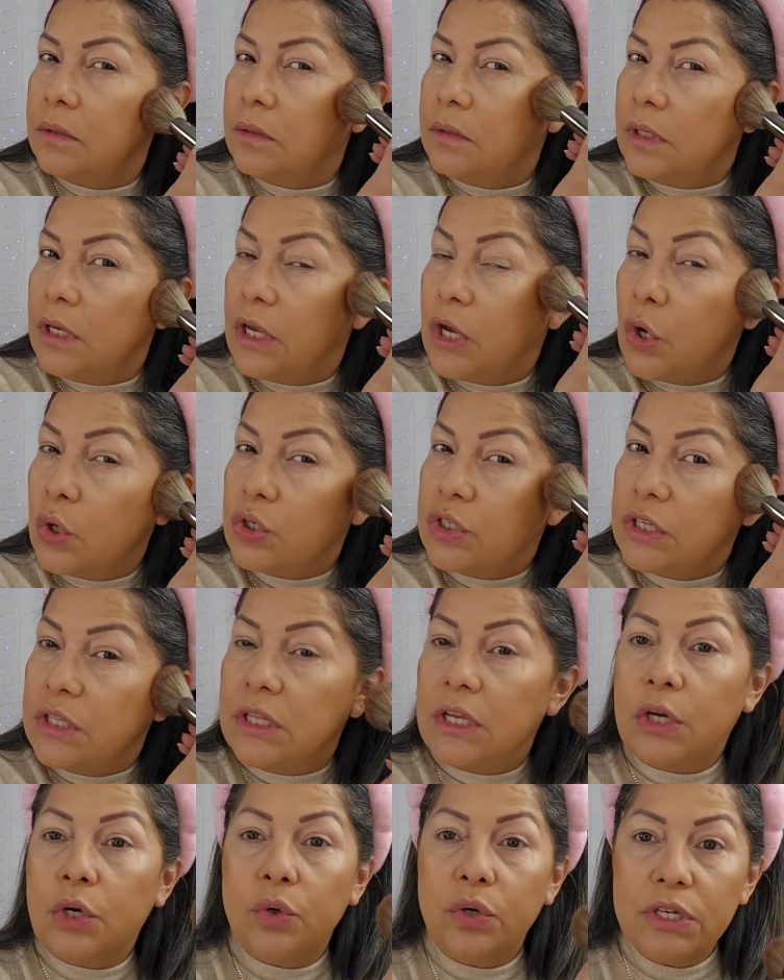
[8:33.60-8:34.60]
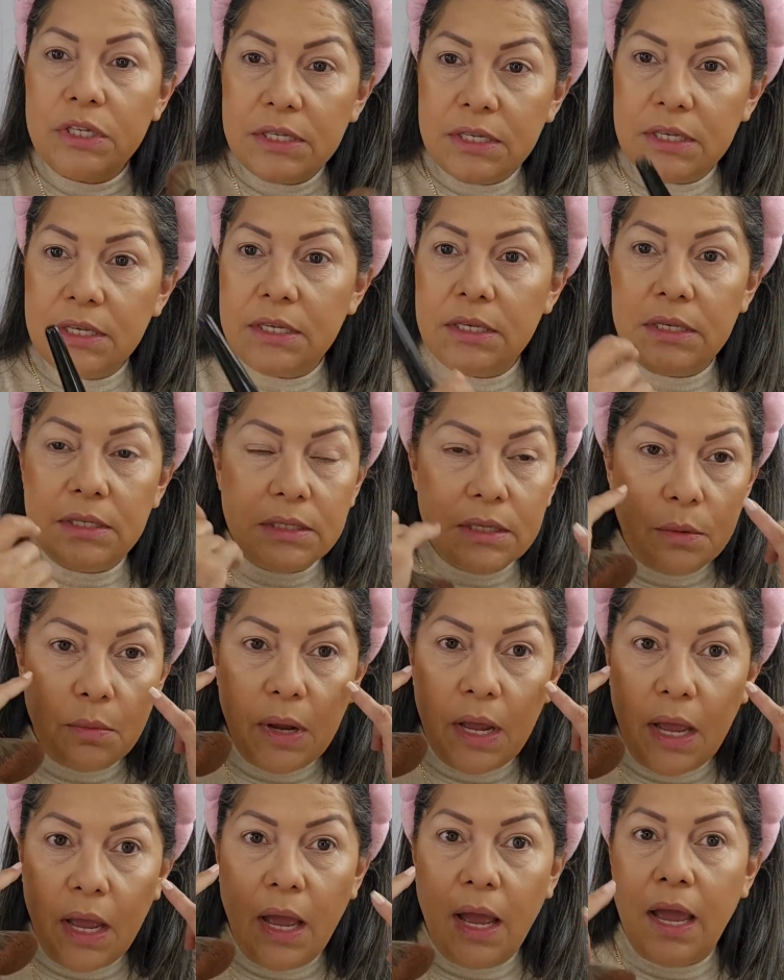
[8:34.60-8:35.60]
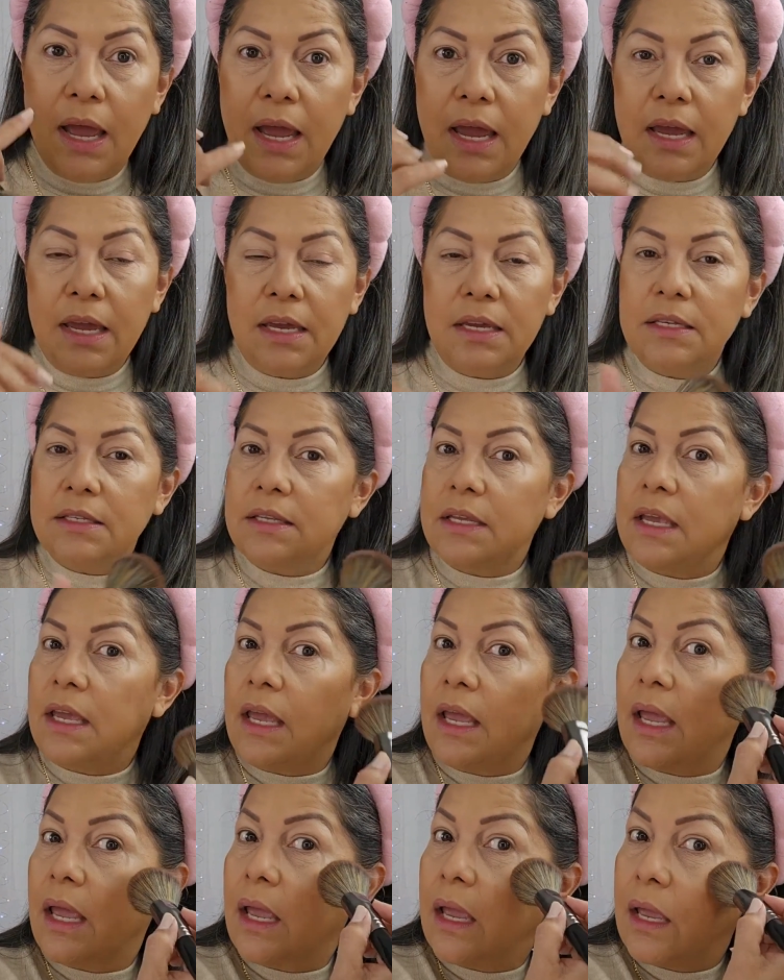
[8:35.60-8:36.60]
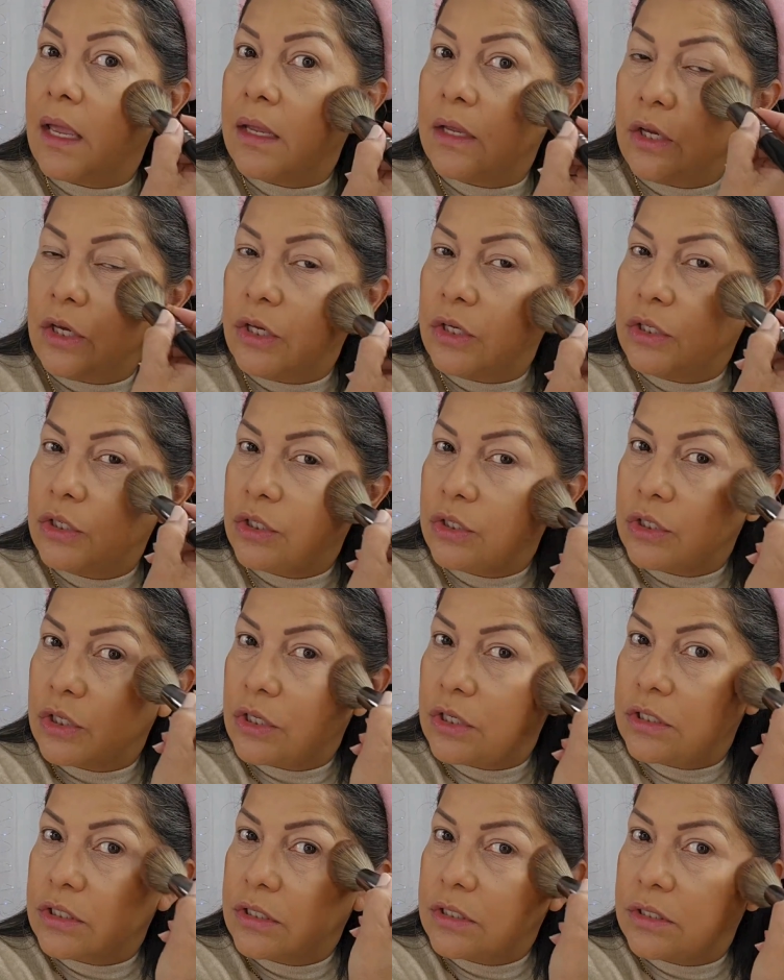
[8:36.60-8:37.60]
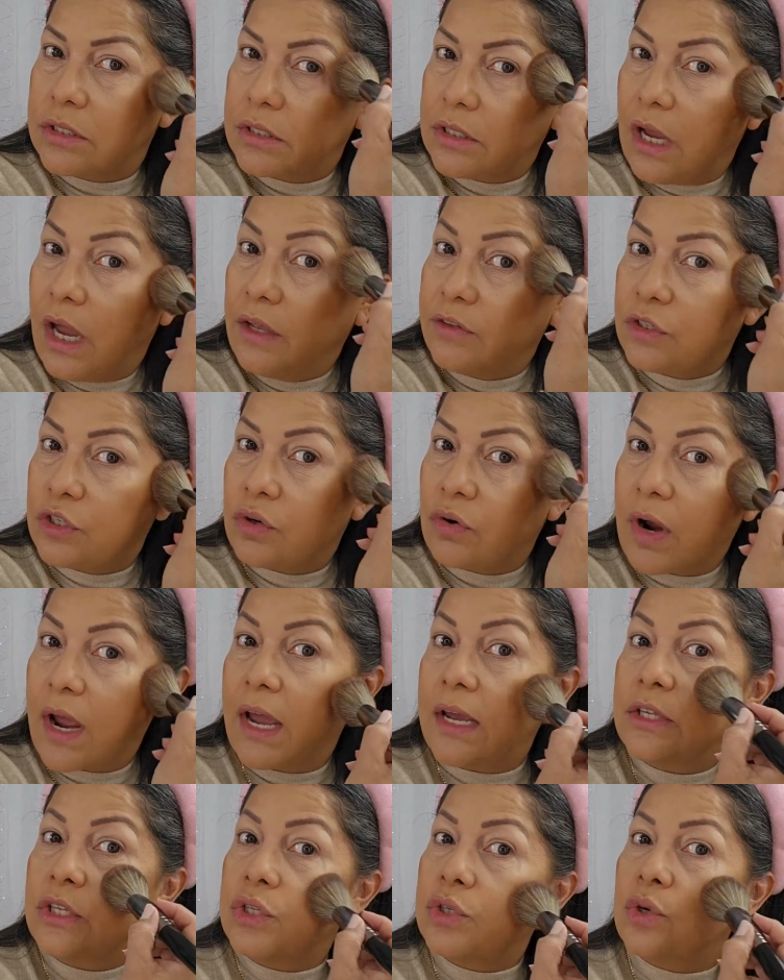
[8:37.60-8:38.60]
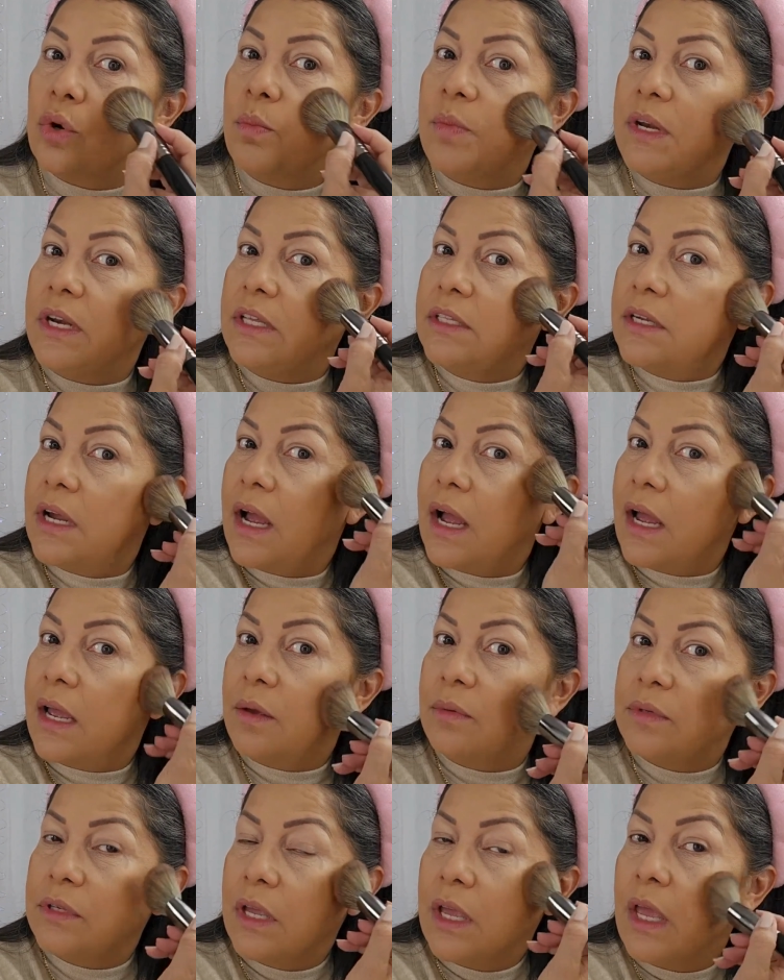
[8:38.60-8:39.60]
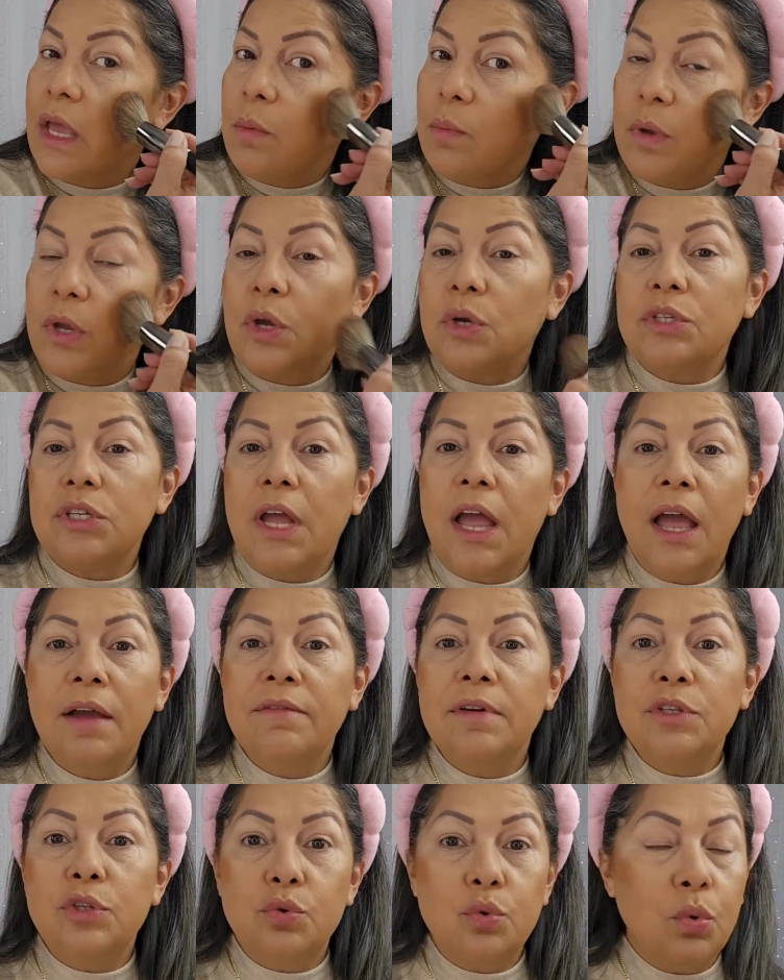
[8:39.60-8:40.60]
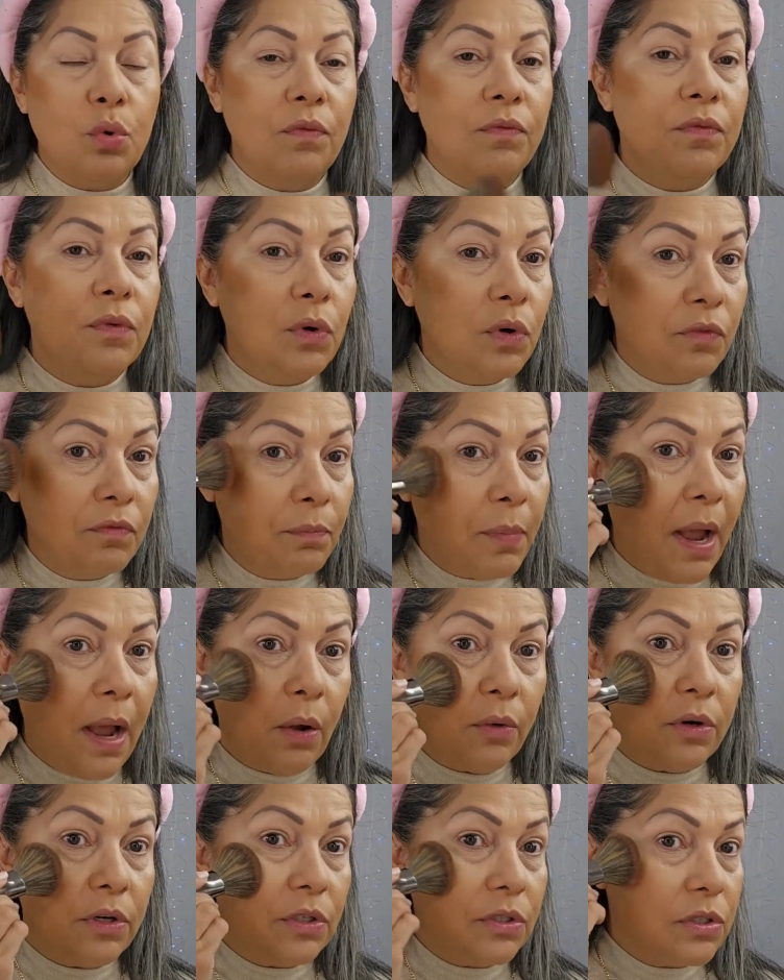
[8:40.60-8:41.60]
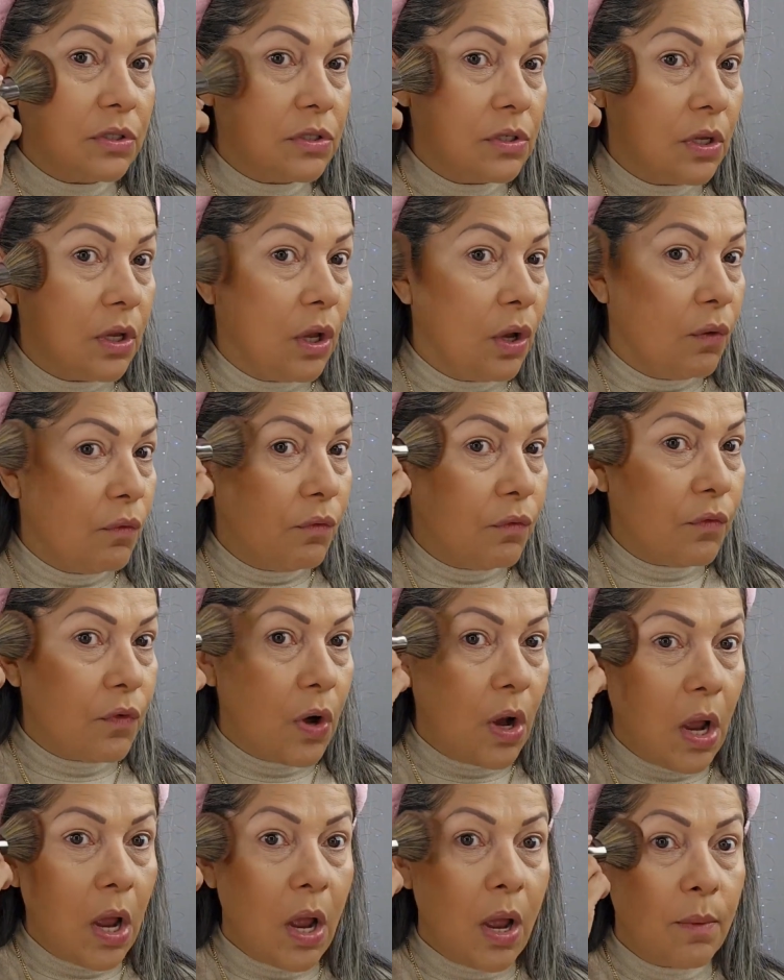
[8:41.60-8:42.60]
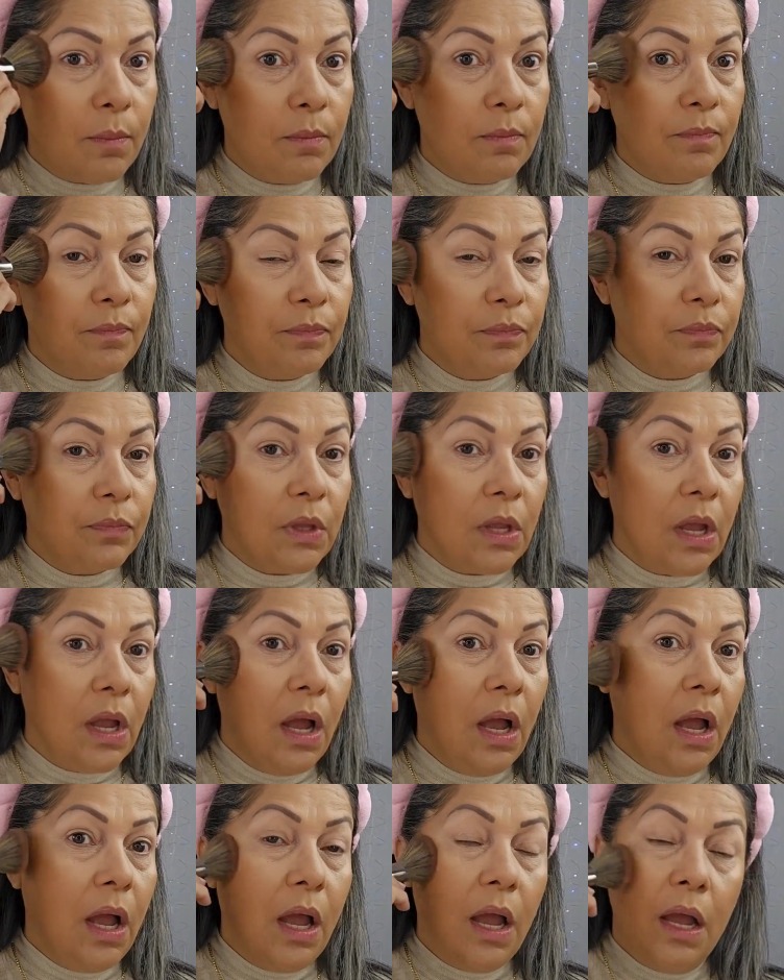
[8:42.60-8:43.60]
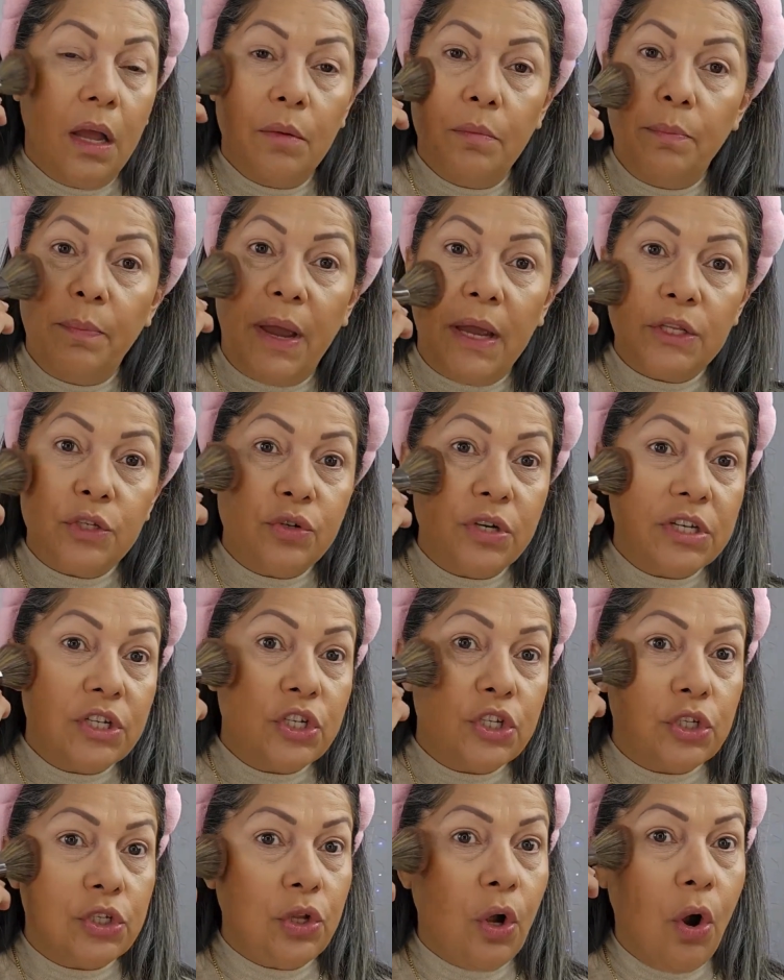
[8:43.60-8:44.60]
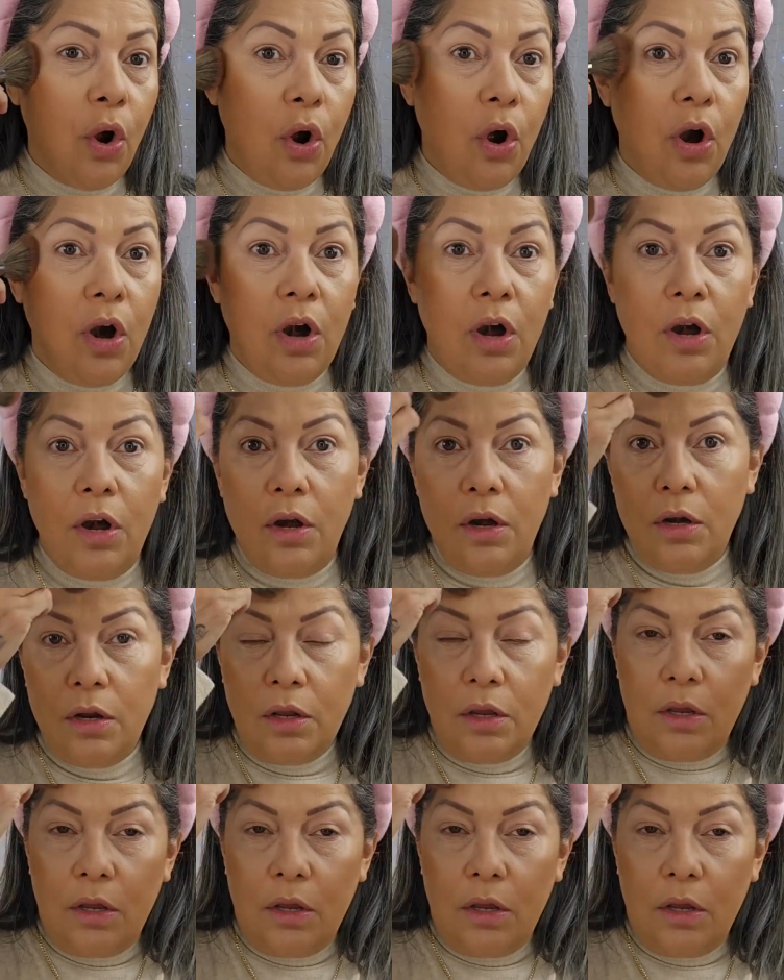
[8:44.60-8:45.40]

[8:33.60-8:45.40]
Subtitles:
It goes in the creases in my eyes, and it's just, I tried so many times because I have a drawer full of powders from Patrick Starr